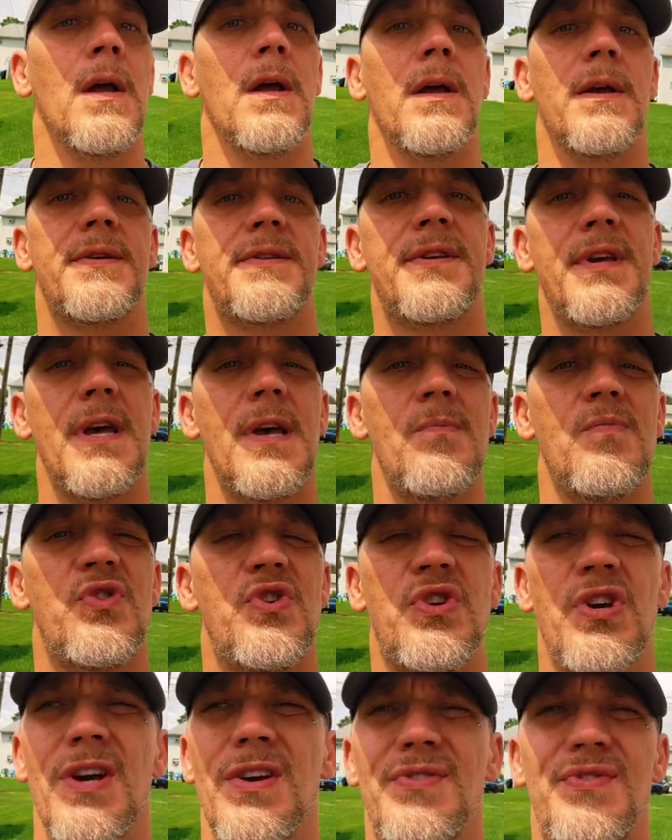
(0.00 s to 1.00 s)
It seems
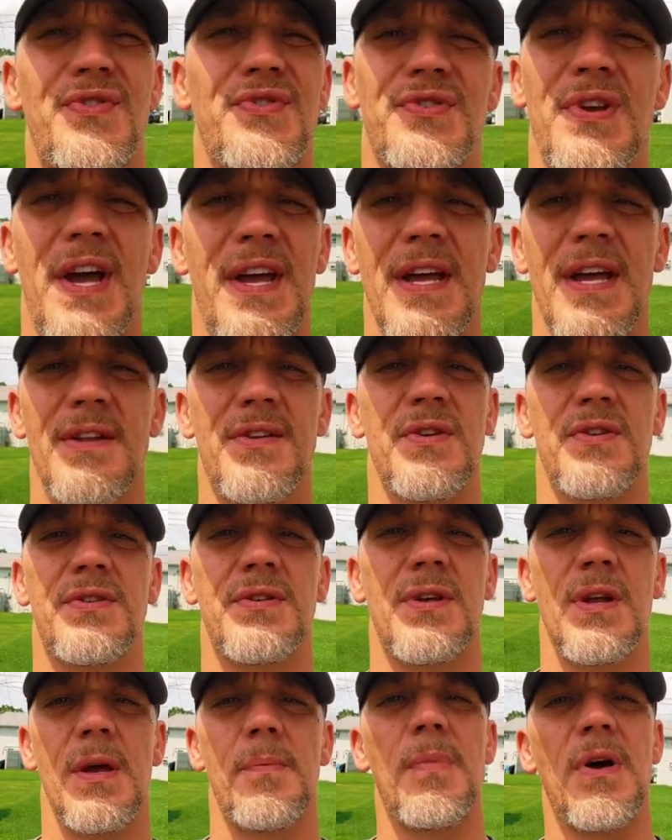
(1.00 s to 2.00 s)
just as I get to
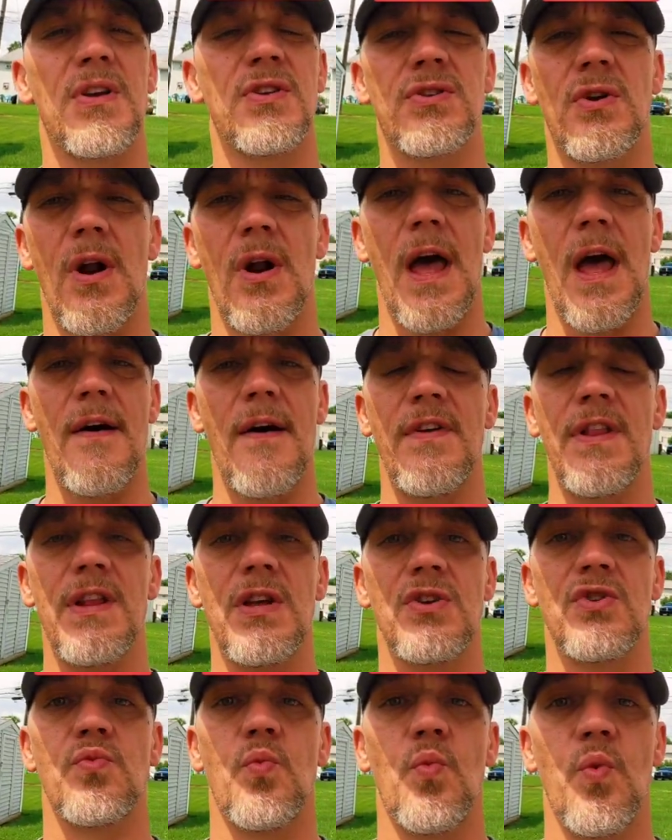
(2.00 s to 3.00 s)
sleep, I start having
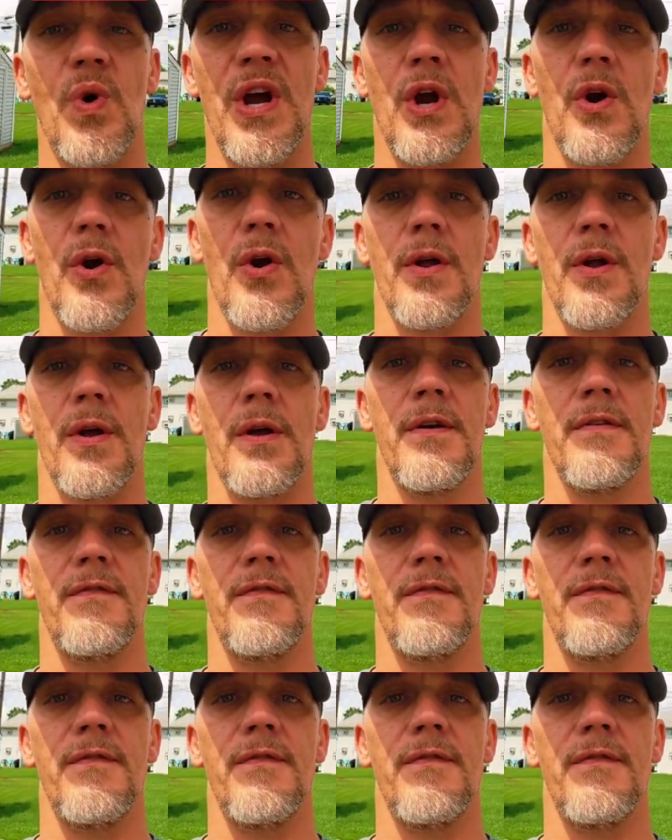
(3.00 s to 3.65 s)
this weird,